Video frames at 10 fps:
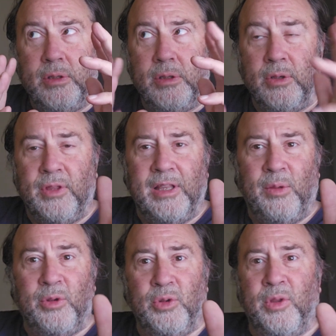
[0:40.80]
do you think
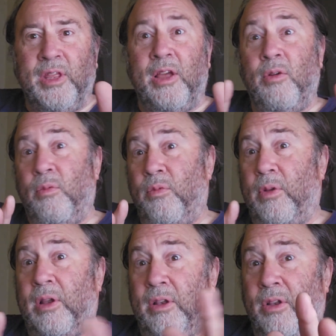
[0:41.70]
they would do anything
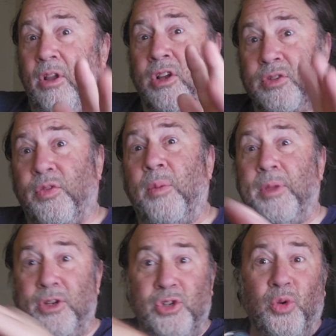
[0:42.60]
launch from
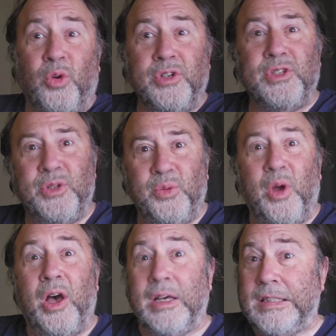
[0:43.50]
their shores to
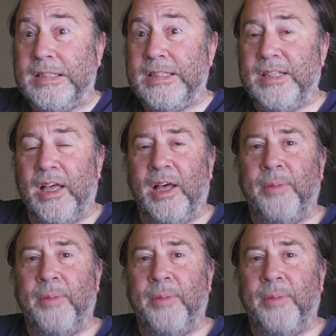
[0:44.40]
us?